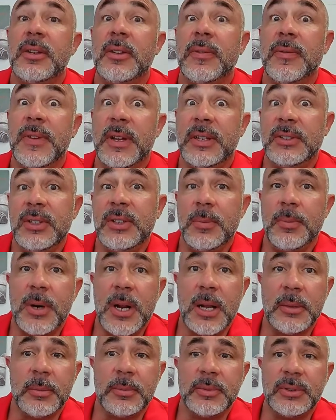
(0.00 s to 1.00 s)
You're fixing
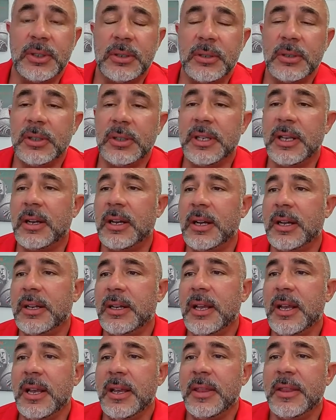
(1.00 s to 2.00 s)
problems early
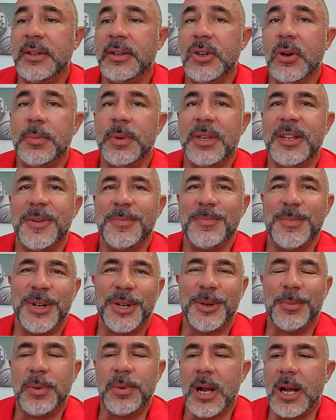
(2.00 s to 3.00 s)
on that don't become
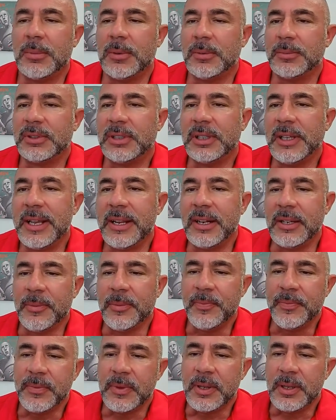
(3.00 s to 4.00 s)
bigger problems later.